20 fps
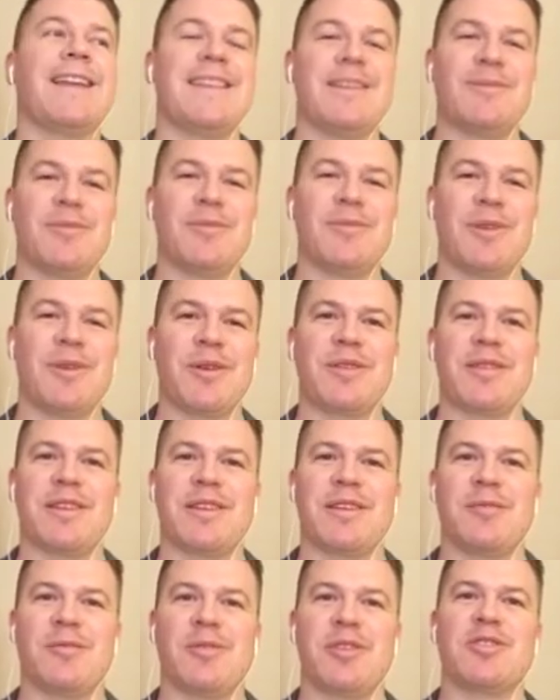and he wrote
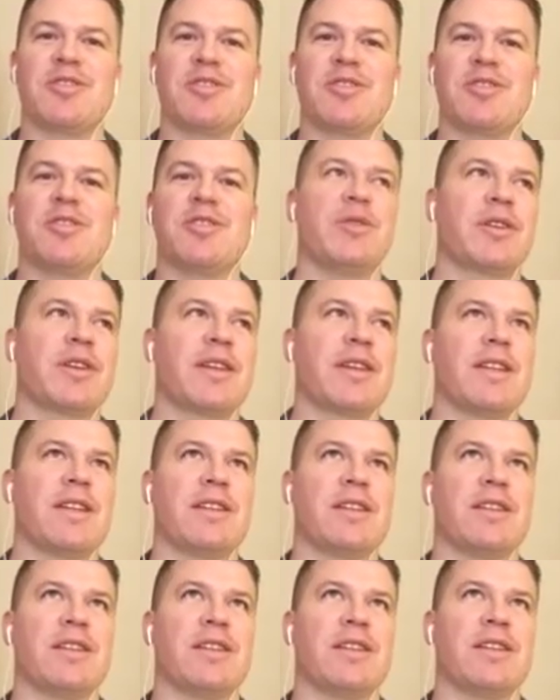the original book
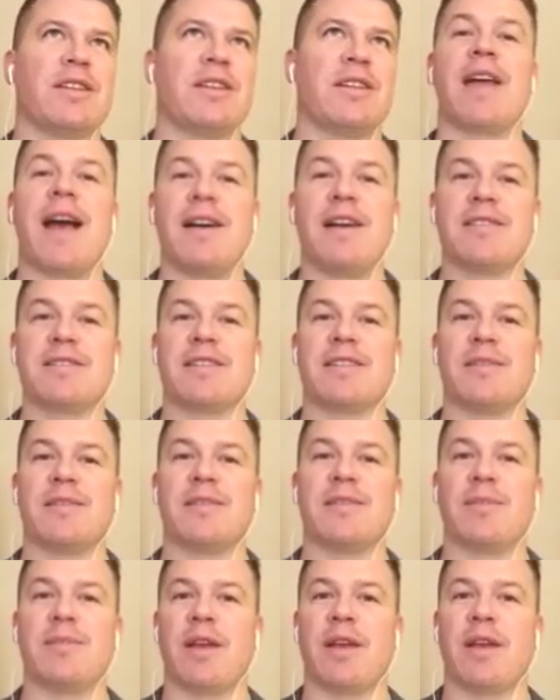in
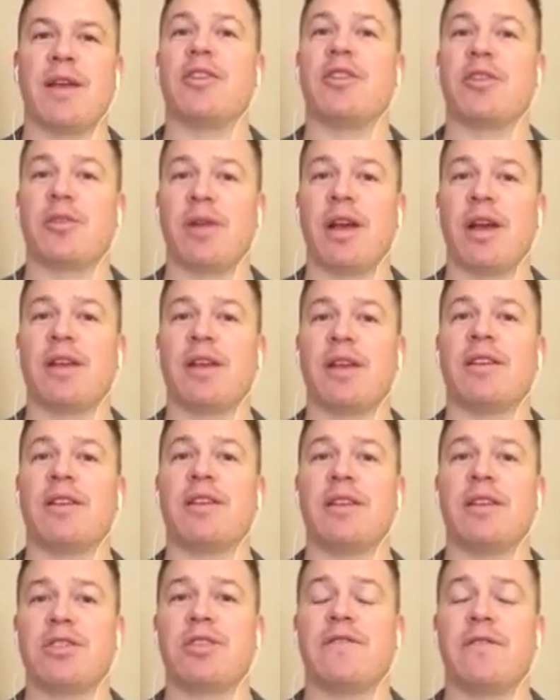2000 about the underground
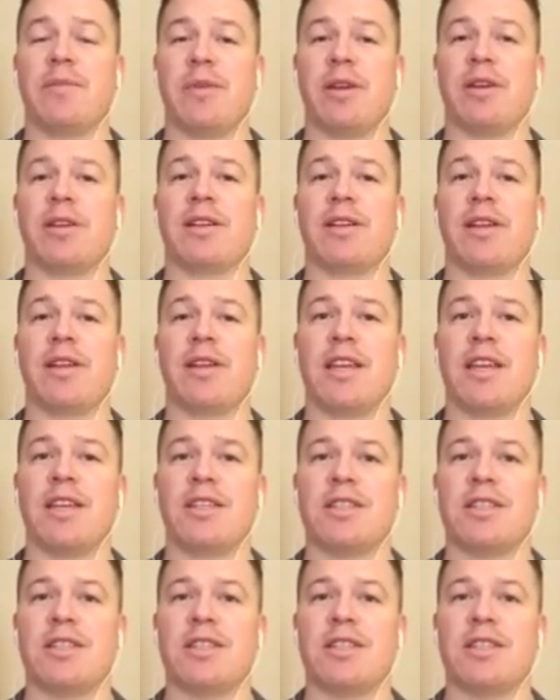history of American